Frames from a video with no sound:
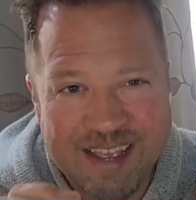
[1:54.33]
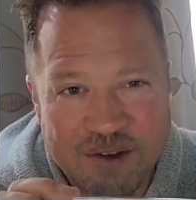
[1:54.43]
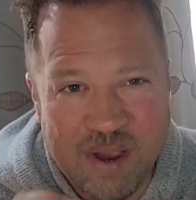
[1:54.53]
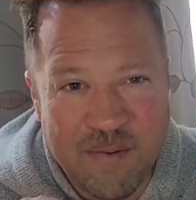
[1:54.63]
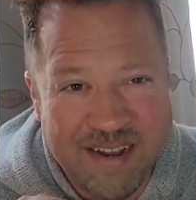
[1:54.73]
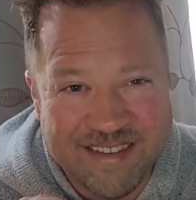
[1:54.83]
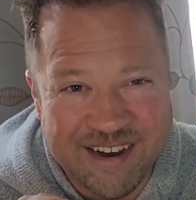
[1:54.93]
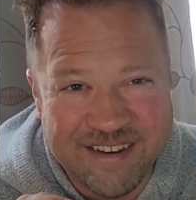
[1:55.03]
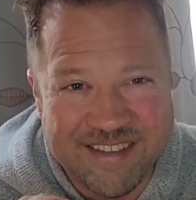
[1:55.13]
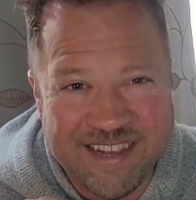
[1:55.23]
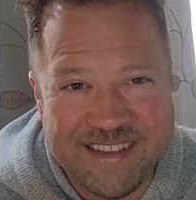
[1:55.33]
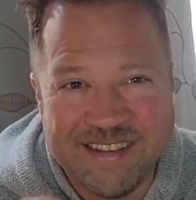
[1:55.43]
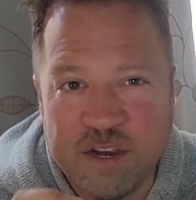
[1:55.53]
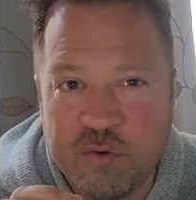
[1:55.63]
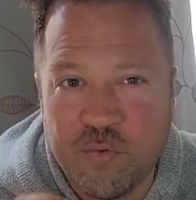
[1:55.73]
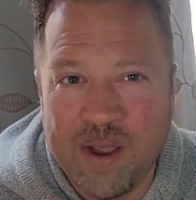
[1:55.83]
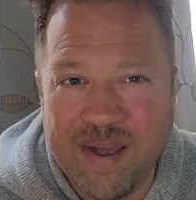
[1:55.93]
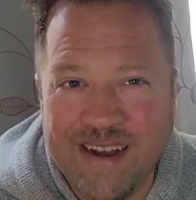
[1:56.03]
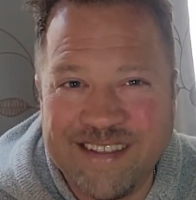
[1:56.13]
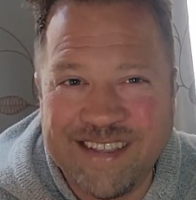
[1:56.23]
Great way to start your seeds, great
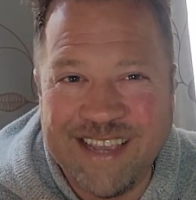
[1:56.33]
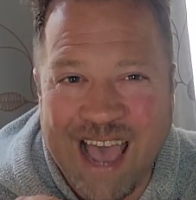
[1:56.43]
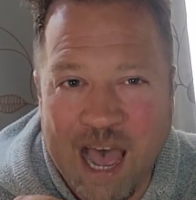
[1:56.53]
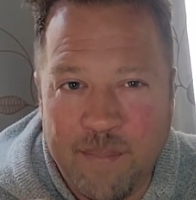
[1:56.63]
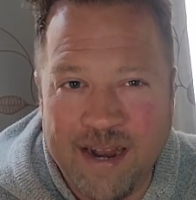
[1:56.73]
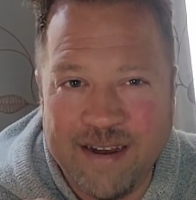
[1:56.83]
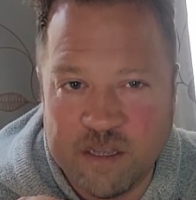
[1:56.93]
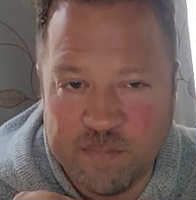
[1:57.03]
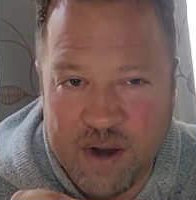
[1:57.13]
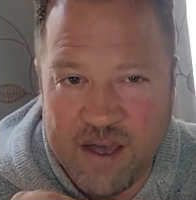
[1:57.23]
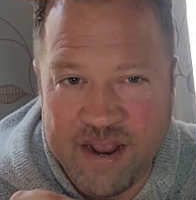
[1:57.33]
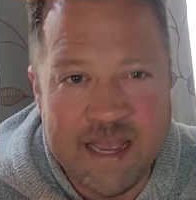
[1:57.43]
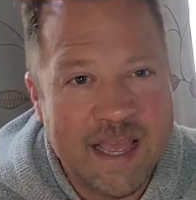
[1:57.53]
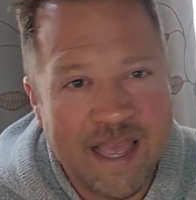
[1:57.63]
way to see how many are sprouting,